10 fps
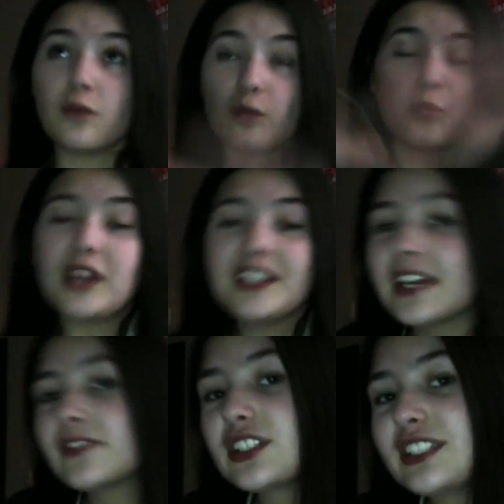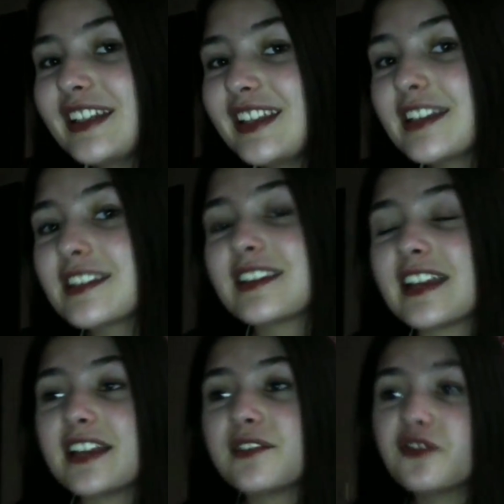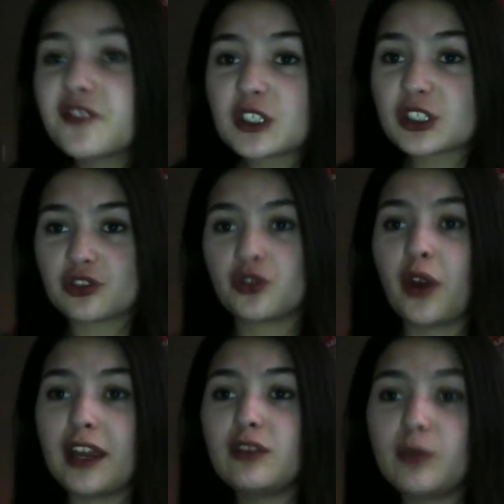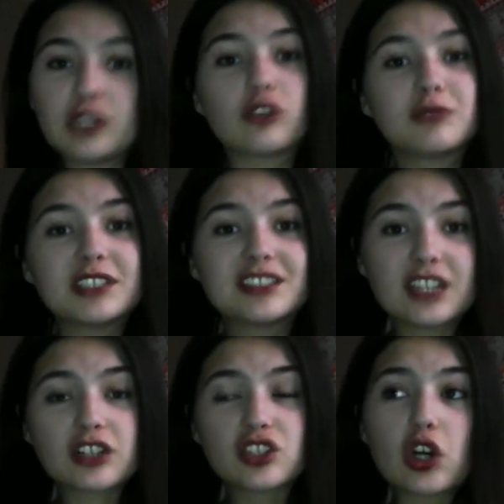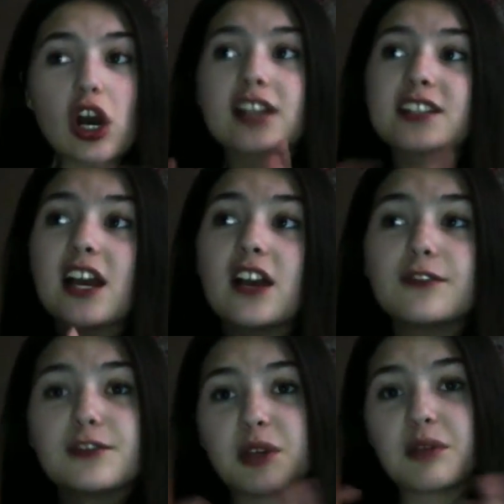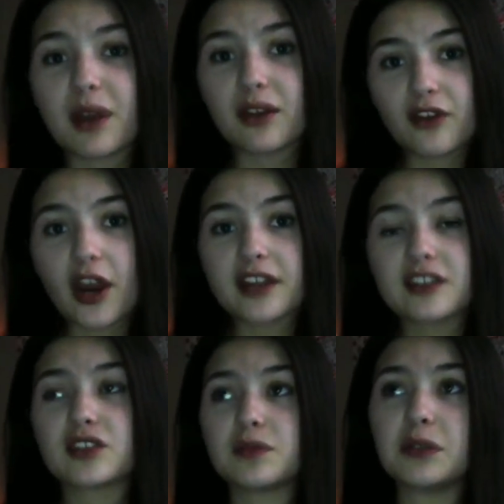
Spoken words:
we never did this in 1st grade. We normally stuck to ourselves, me and my friends.